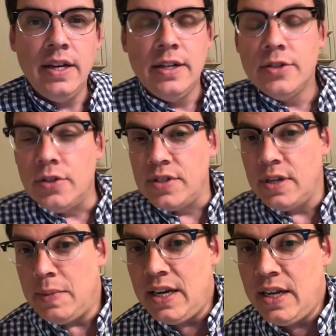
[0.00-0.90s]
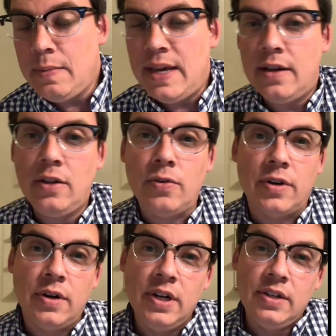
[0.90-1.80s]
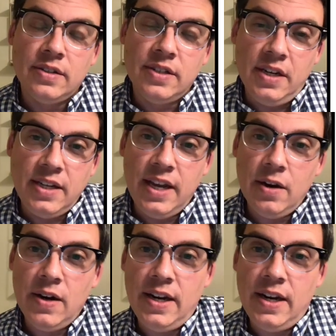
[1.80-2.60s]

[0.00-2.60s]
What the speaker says: So send me an email or send Karen